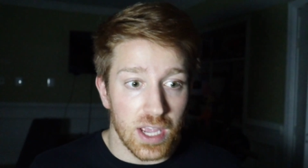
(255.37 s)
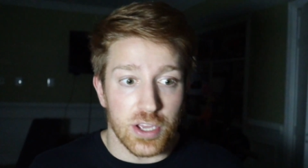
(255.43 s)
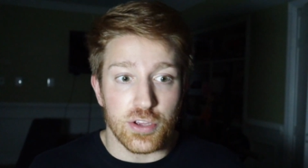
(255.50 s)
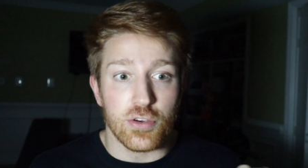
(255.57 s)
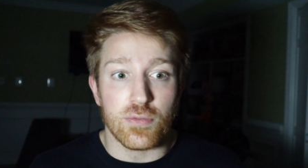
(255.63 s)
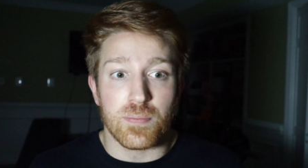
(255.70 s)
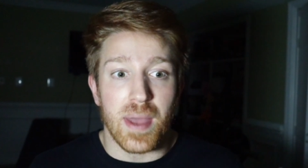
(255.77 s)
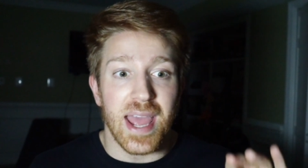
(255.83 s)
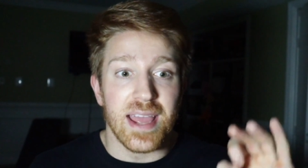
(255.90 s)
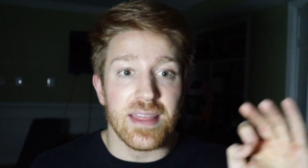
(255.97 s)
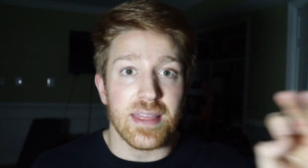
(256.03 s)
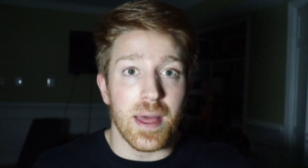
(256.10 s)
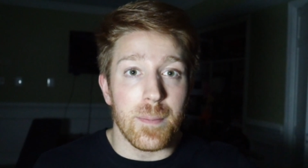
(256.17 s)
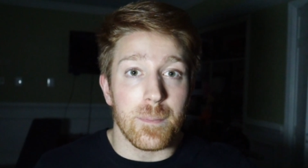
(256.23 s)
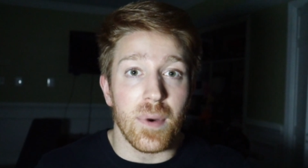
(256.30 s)
you pay
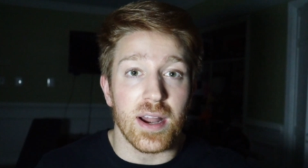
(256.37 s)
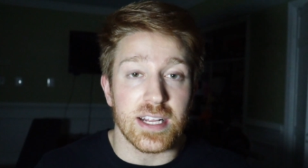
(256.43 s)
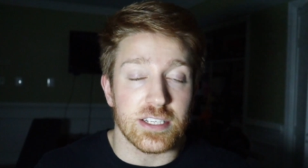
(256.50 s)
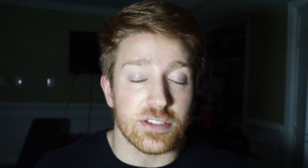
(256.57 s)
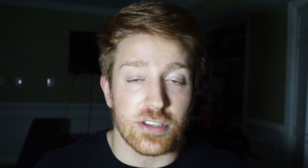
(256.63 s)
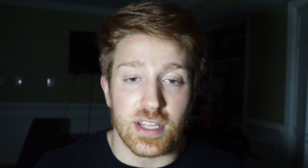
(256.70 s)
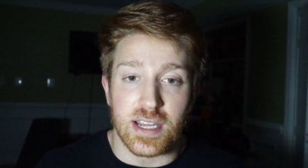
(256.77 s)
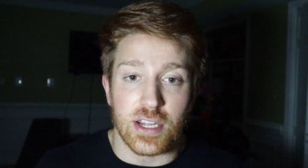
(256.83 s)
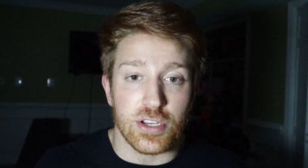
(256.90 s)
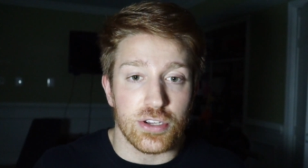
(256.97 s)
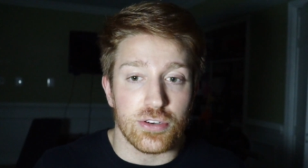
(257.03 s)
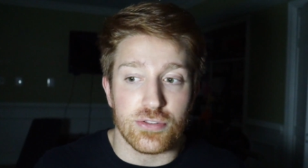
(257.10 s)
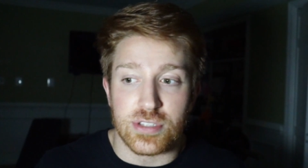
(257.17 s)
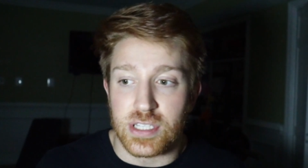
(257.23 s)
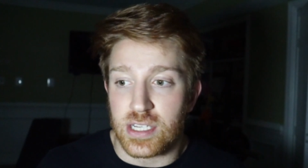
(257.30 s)
them money so they can
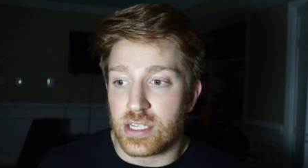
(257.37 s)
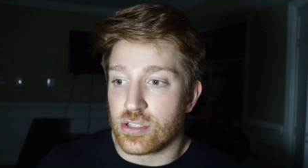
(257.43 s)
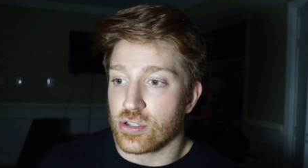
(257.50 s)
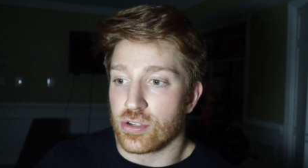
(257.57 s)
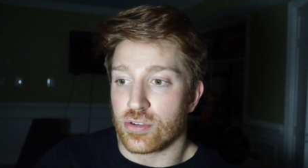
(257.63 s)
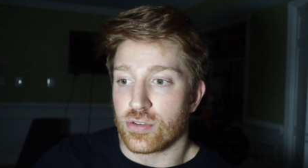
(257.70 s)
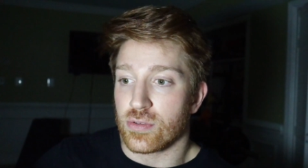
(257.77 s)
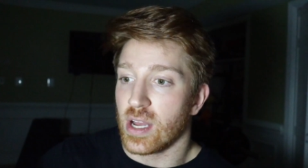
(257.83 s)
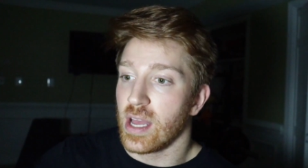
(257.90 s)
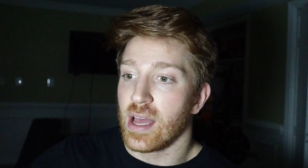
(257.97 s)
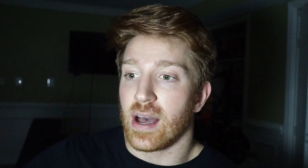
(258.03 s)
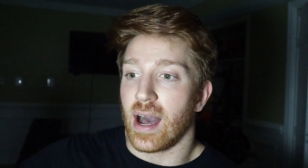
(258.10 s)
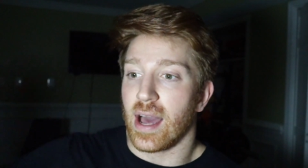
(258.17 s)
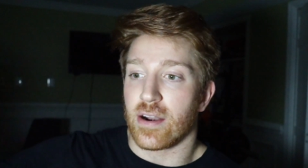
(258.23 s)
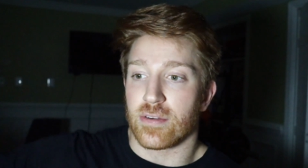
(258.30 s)
use it to,
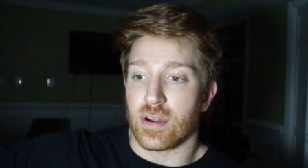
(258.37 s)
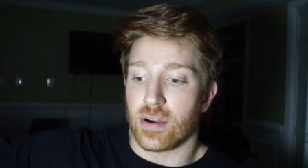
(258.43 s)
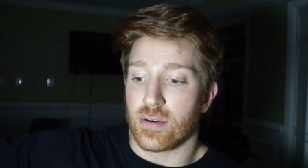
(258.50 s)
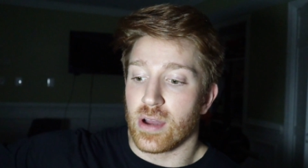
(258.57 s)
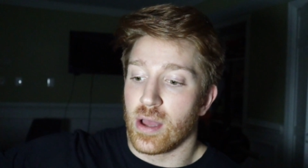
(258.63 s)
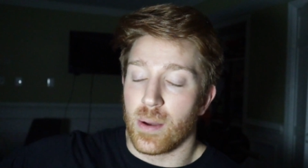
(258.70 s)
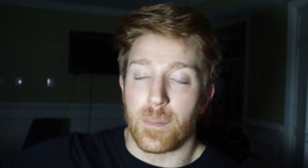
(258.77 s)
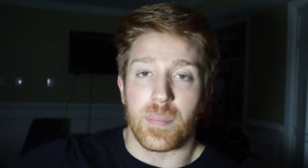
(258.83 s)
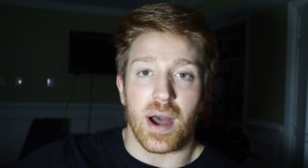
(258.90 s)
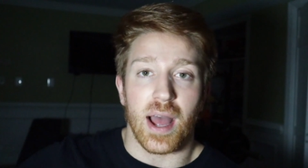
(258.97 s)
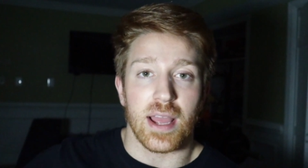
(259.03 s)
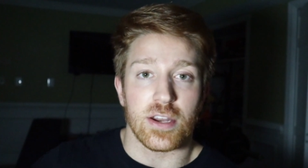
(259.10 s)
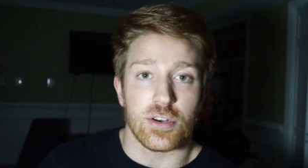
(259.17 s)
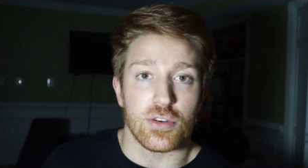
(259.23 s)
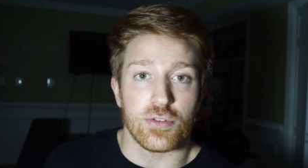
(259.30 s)
I don't know,
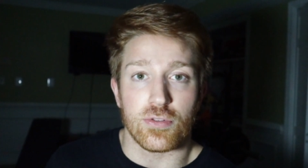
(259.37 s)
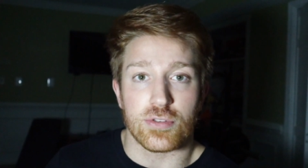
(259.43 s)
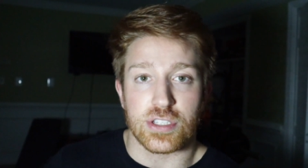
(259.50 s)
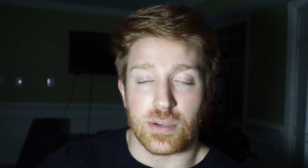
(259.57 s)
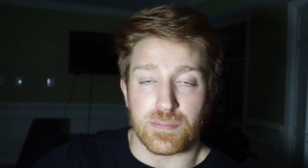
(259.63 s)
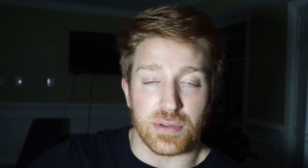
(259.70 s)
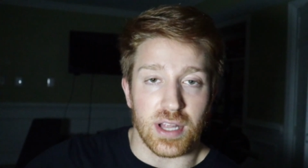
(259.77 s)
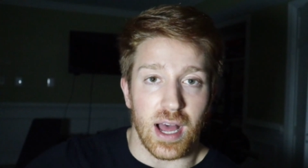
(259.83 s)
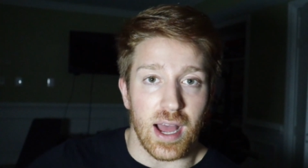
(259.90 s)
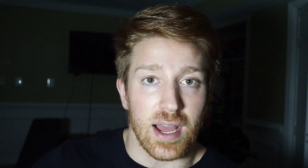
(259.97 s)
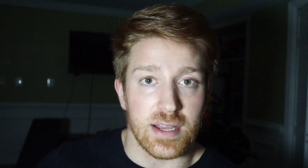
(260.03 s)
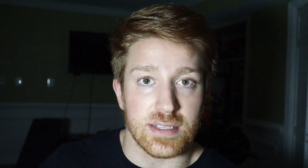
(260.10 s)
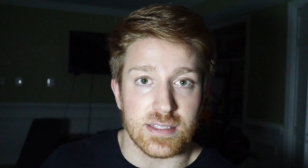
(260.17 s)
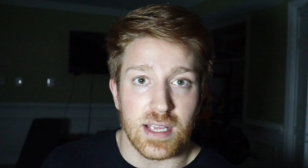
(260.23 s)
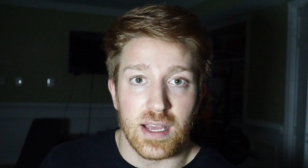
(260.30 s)
buy new
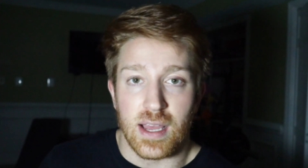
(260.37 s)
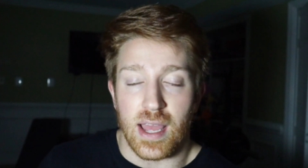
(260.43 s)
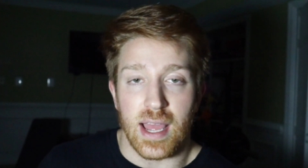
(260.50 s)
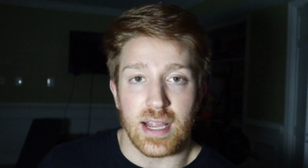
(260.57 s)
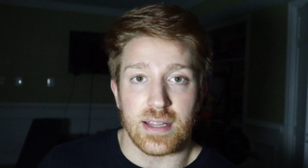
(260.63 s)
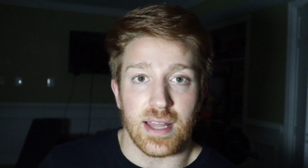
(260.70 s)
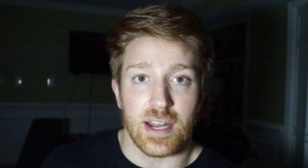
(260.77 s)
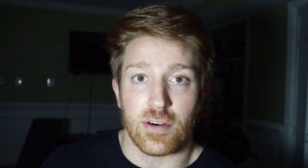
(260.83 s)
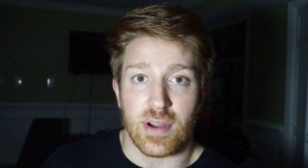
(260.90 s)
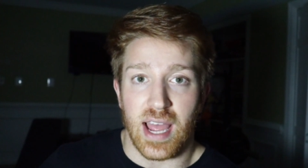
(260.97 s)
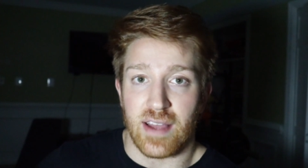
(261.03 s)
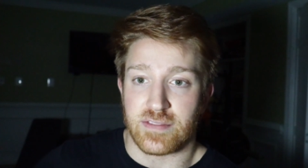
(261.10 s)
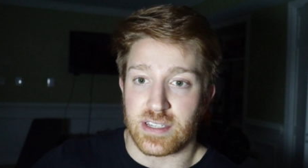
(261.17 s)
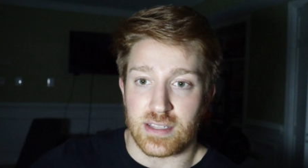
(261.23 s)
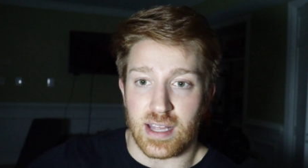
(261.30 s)
supplies, and they don't
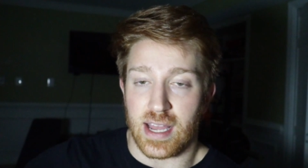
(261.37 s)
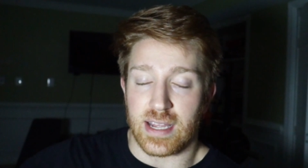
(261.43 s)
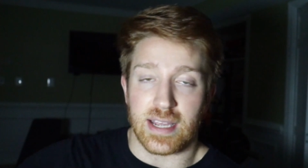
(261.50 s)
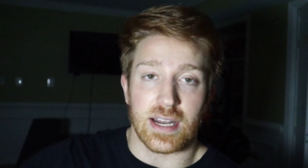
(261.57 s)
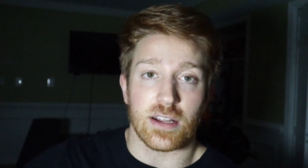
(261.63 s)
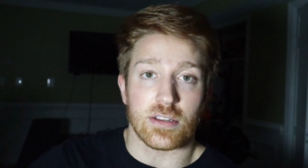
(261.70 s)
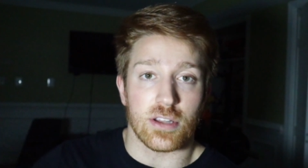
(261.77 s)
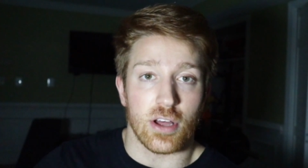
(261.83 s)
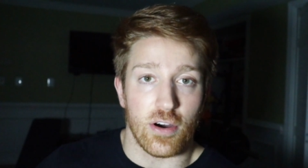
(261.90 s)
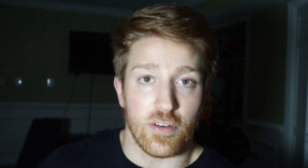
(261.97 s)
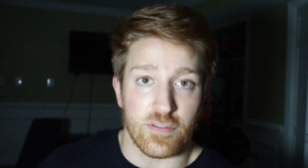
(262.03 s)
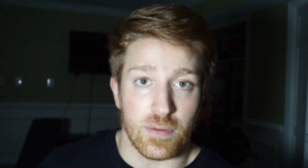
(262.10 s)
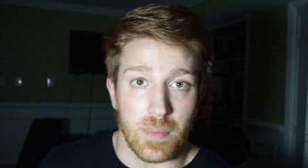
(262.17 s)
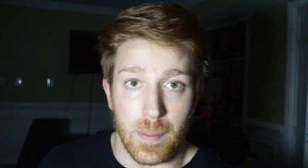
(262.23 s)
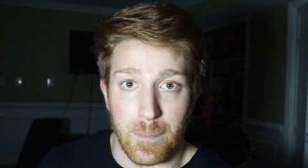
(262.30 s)
have to like get a loan
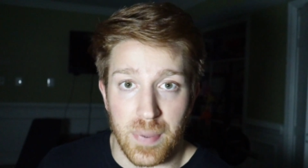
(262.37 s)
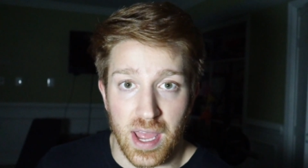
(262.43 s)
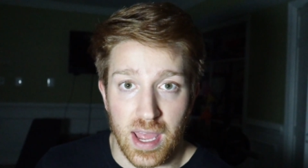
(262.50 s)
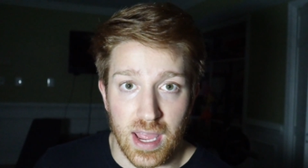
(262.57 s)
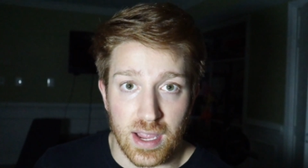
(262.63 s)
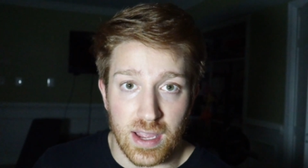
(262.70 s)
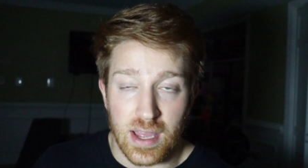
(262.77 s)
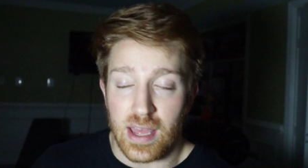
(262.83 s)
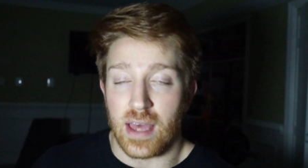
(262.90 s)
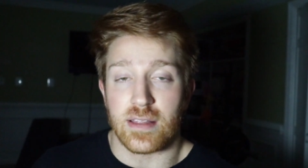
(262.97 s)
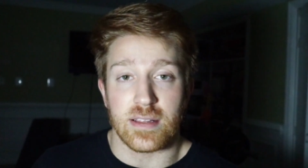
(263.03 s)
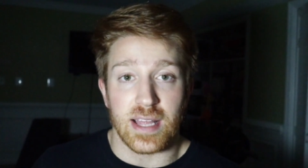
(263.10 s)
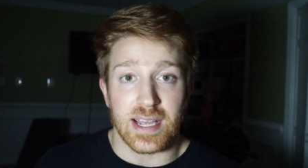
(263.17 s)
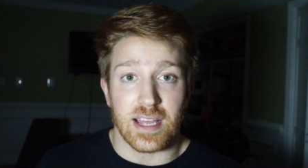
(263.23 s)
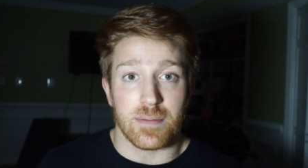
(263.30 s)
from a bank, and
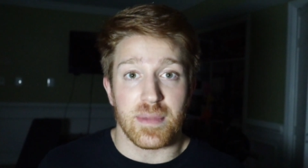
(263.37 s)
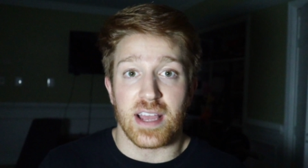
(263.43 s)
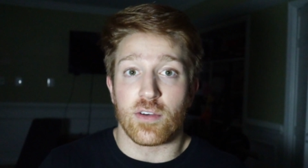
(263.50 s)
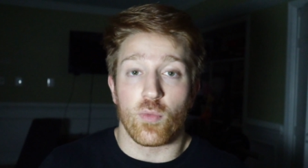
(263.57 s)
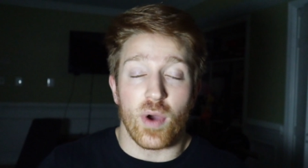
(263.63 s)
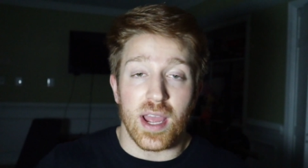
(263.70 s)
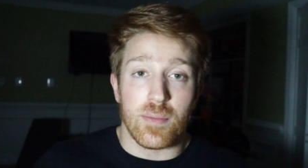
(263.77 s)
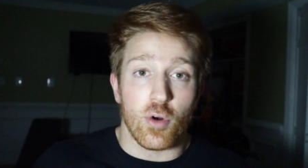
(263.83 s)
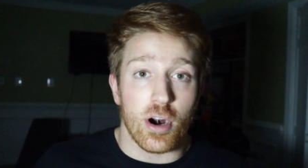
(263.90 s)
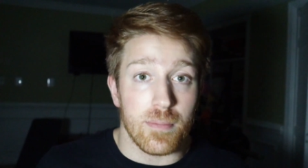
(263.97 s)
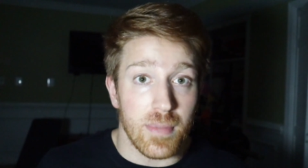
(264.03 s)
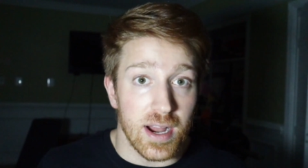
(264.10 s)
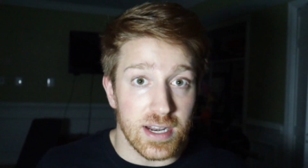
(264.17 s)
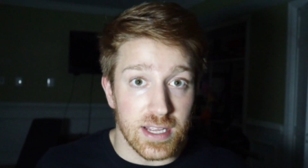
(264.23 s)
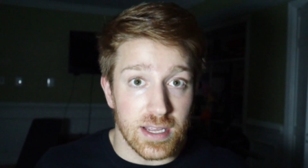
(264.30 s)
then they can make way more
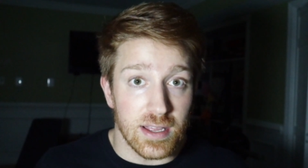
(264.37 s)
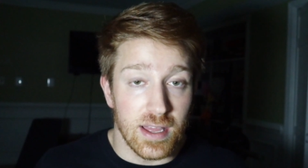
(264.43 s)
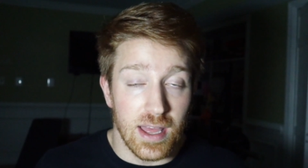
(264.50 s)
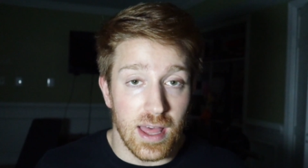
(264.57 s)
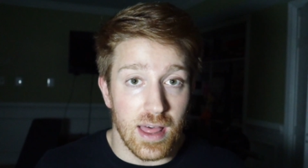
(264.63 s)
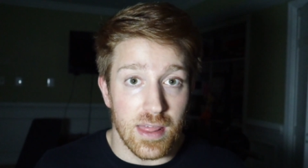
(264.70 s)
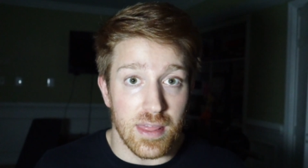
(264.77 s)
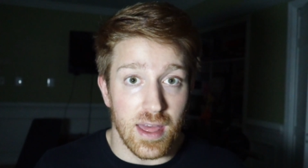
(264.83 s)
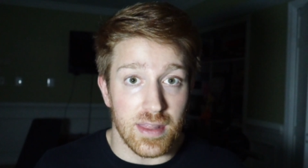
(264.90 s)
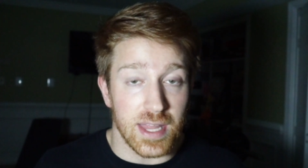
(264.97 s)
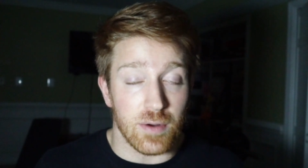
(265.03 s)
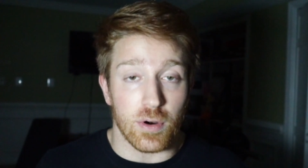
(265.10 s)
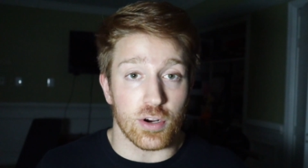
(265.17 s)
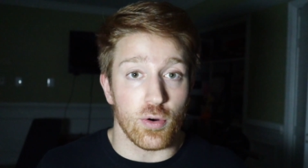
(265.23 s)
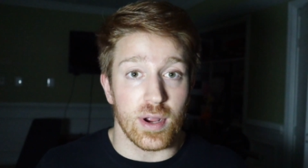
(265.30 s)
money than they
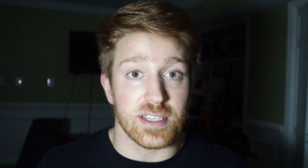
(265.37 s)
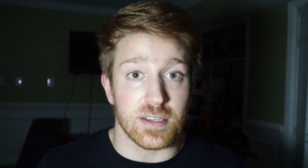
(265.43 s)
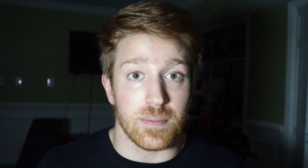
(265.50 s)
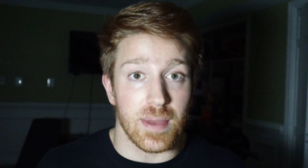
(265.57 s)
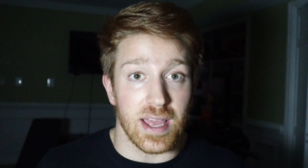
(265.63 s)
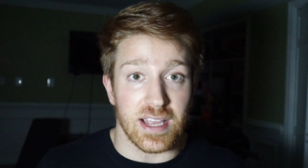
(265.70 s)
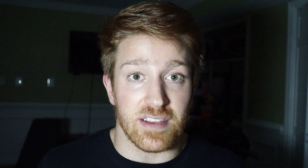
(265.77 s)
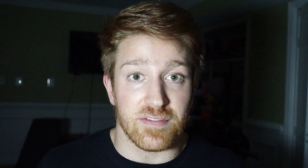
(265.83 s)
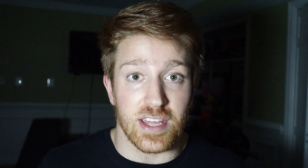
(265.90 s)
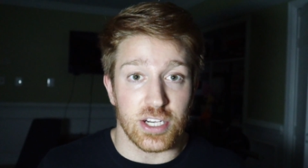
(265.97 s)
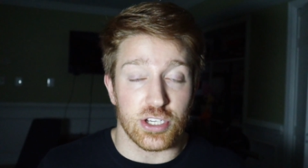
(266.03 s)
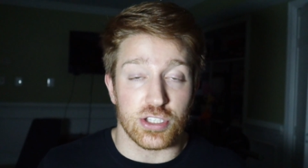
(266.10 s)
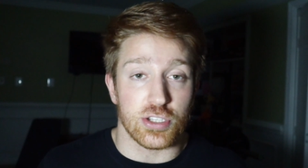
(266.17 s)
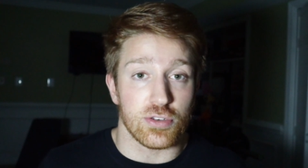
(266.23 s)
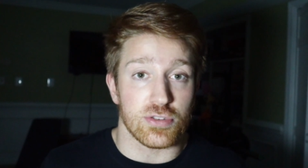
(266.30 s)
were going to make if they
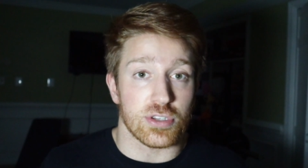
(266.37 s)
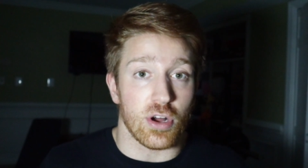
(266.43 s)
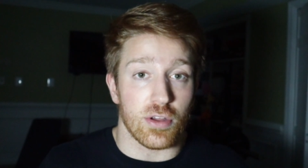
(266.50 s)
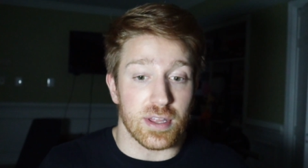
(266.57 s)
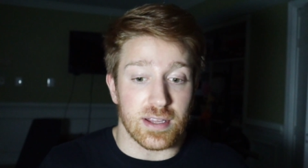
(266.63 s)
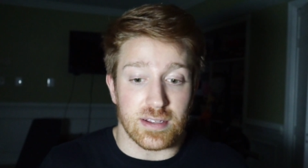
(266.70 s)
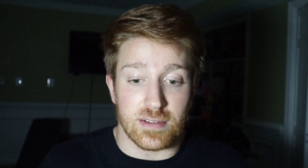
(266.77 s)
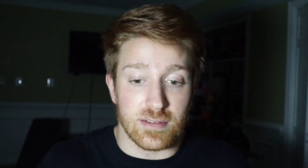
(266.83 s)
just used all the,